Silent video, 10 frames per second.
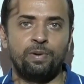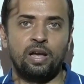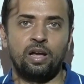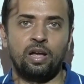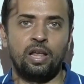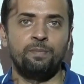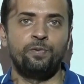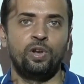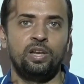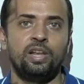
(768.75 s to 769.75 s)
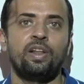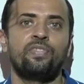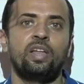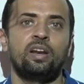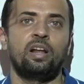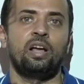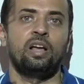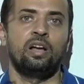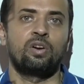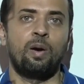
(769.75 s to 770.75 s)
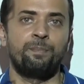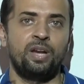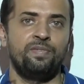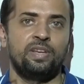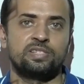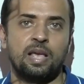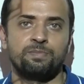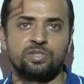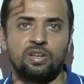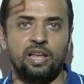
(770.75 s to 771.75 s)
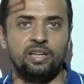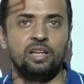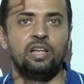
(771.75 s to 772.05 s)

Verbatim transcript: uh, helpful in other uh, competitive exams like